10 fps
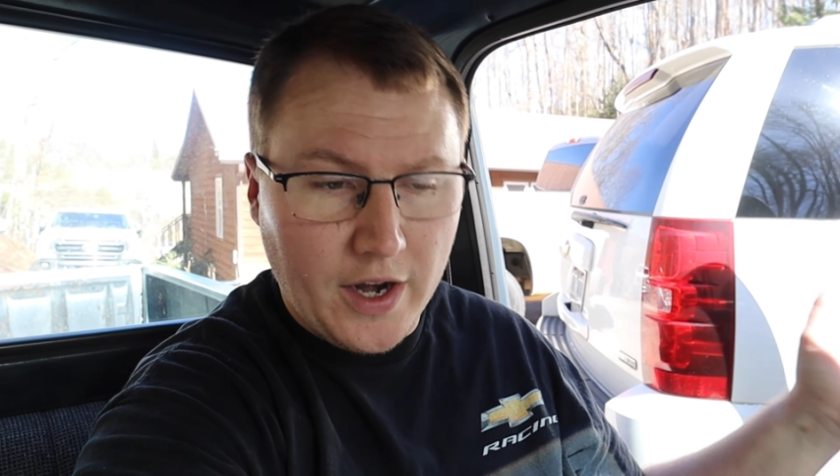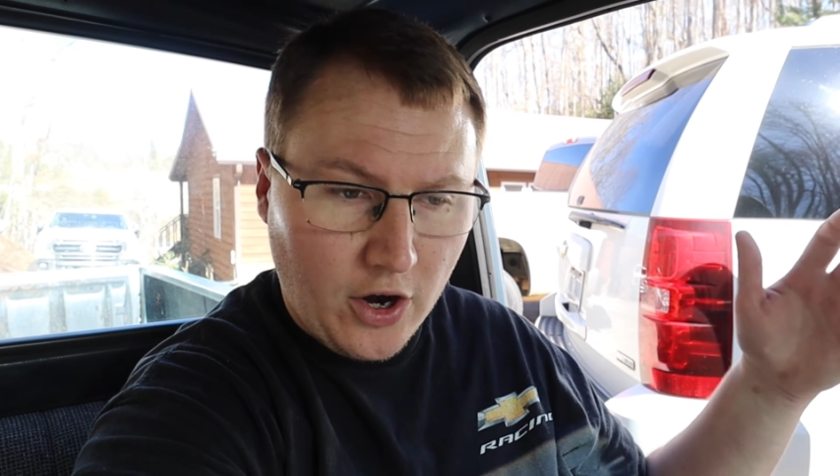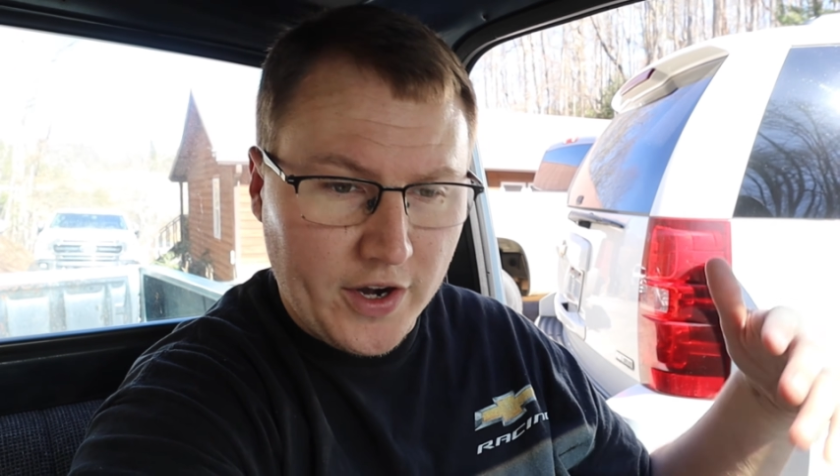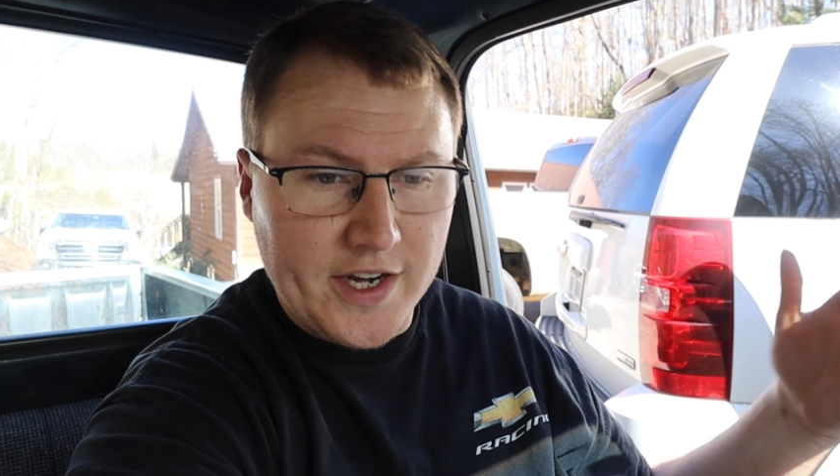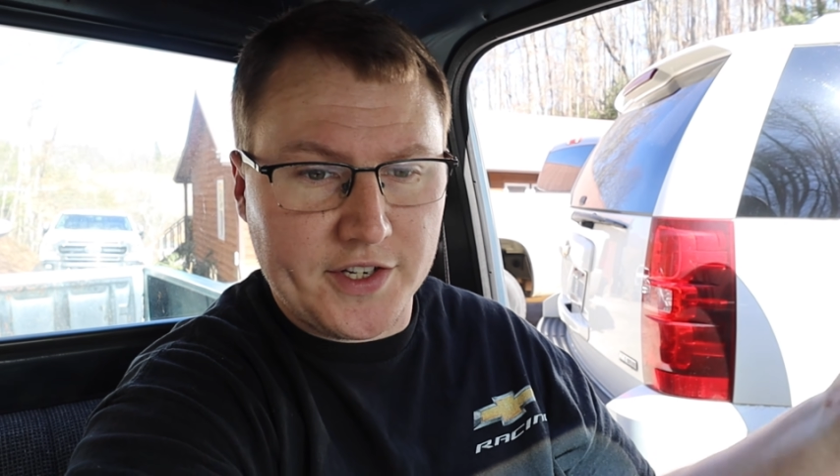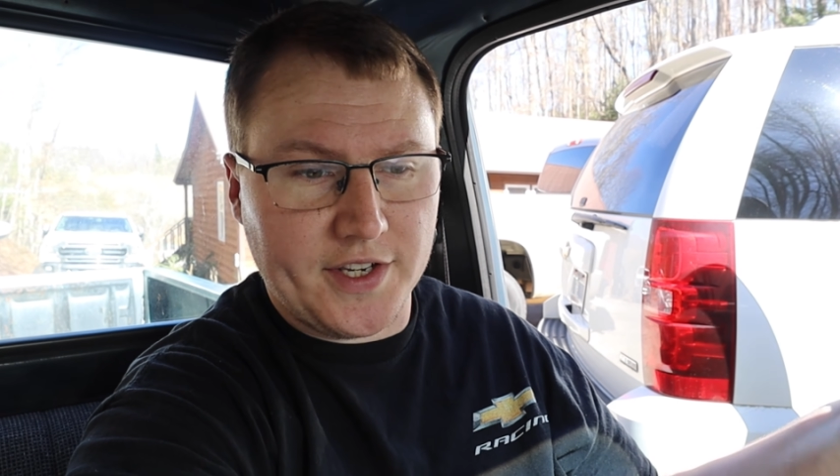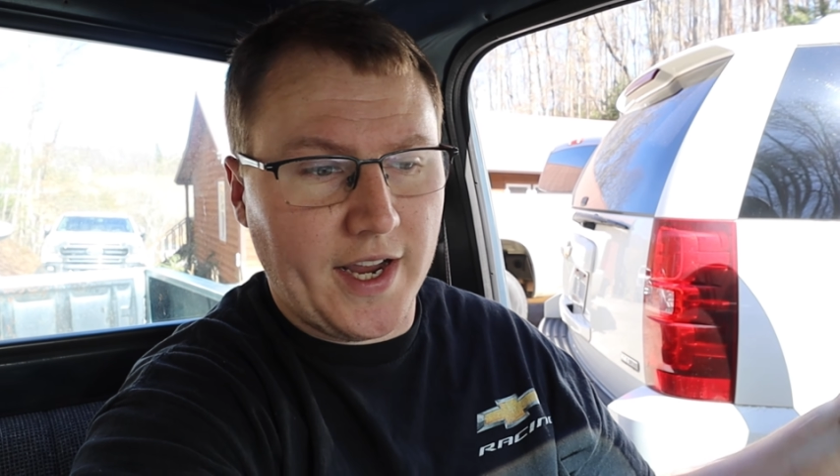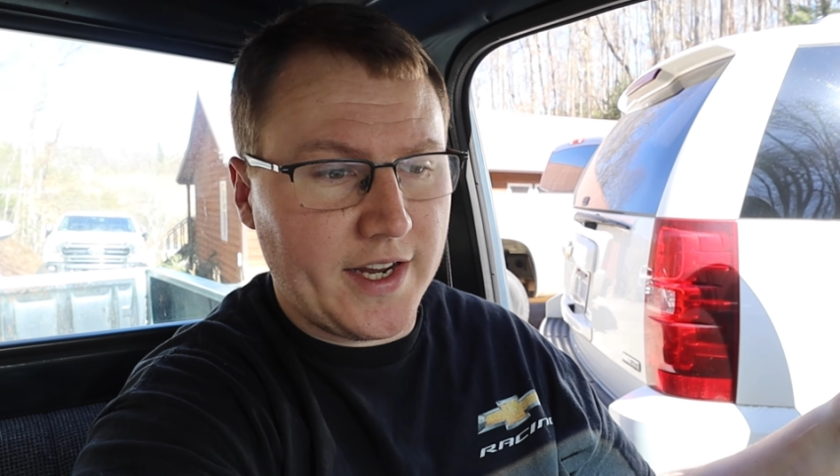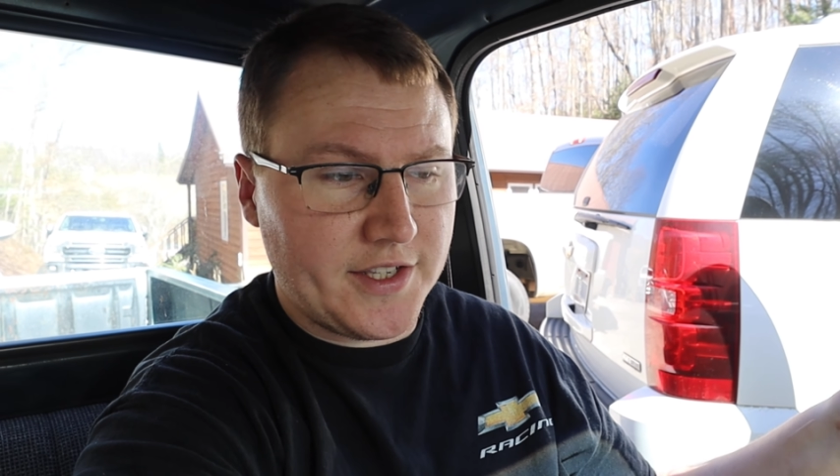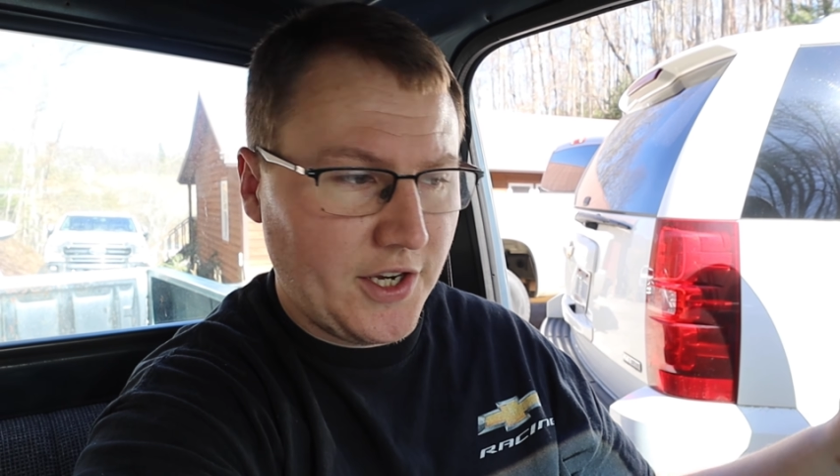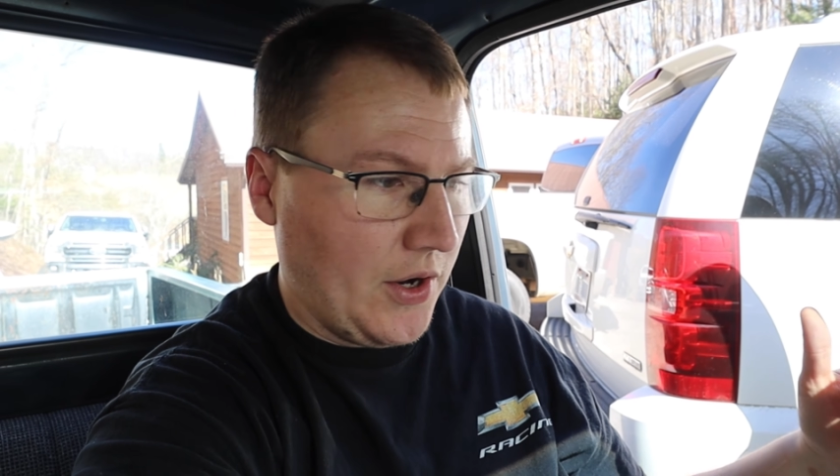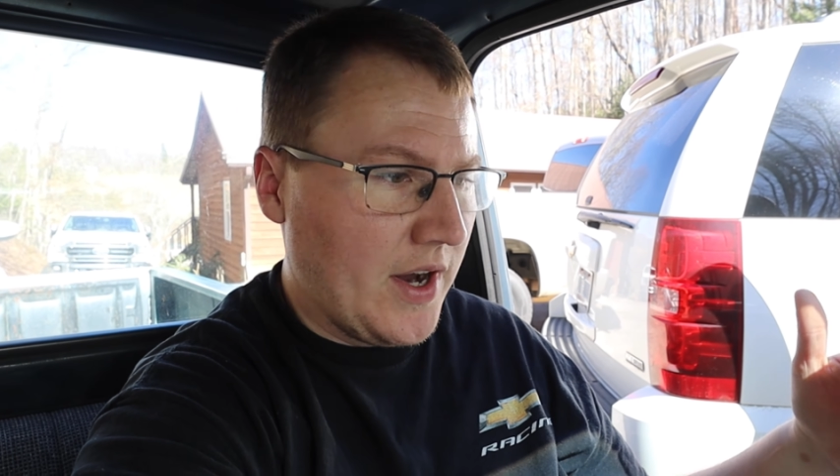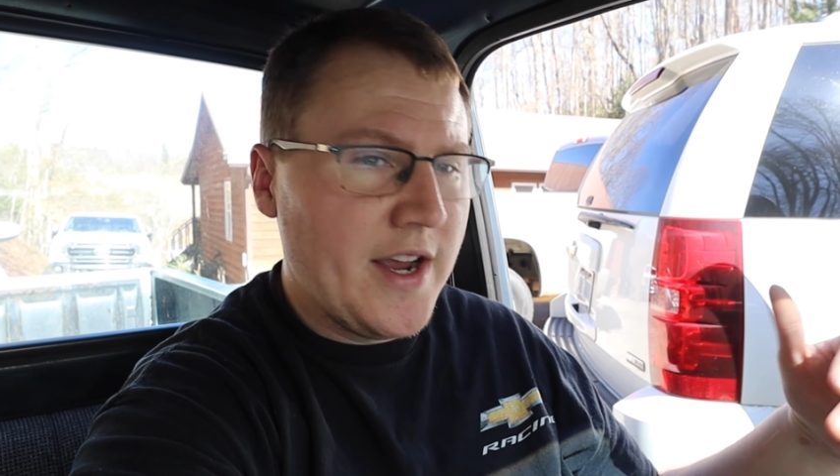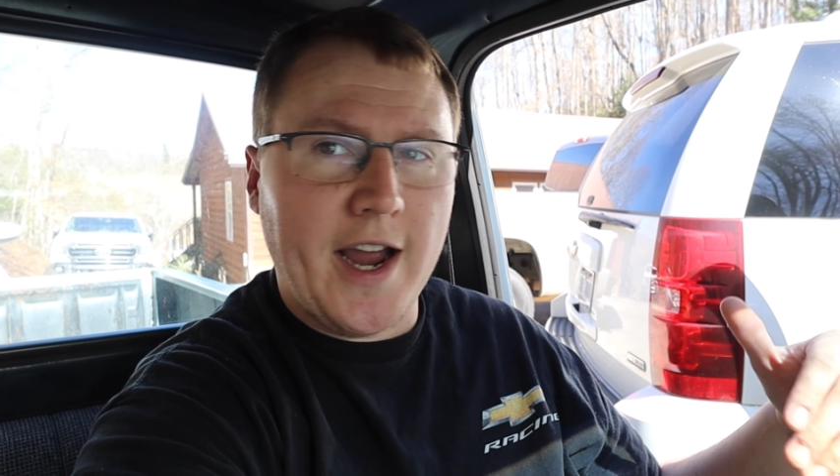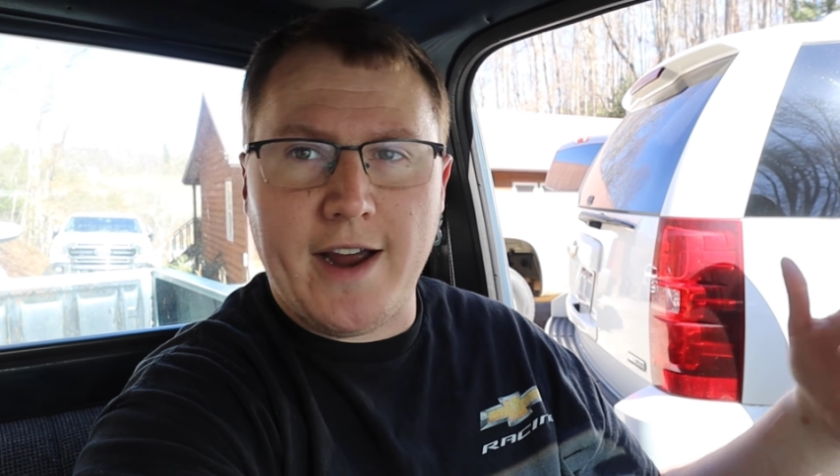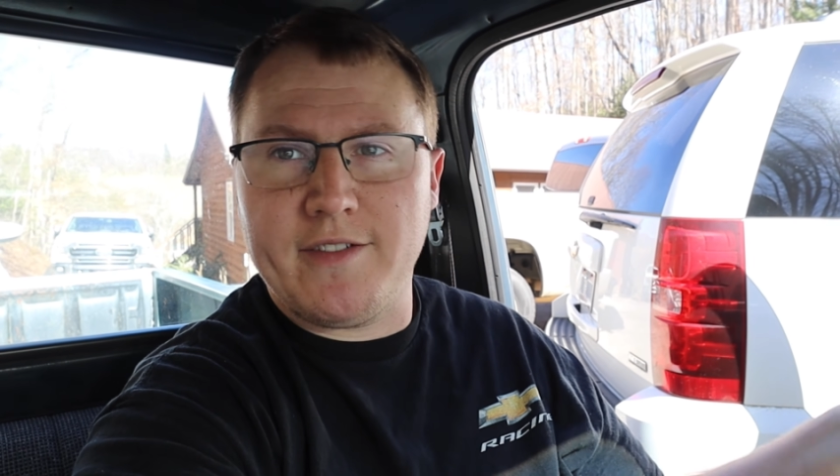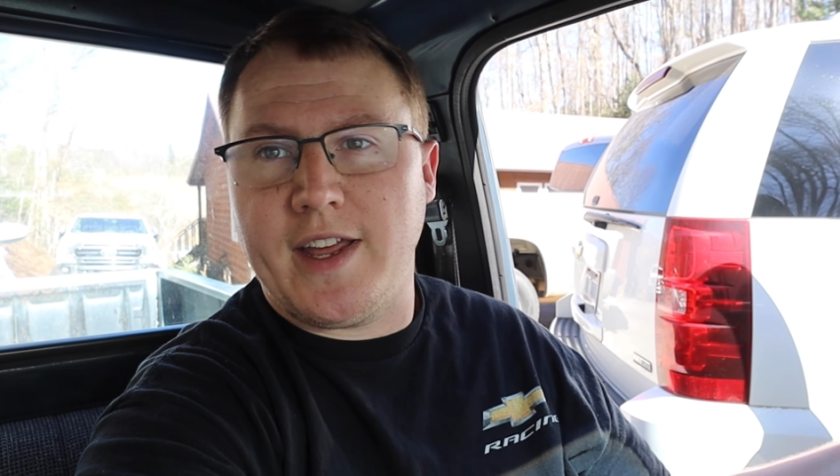on each side, so having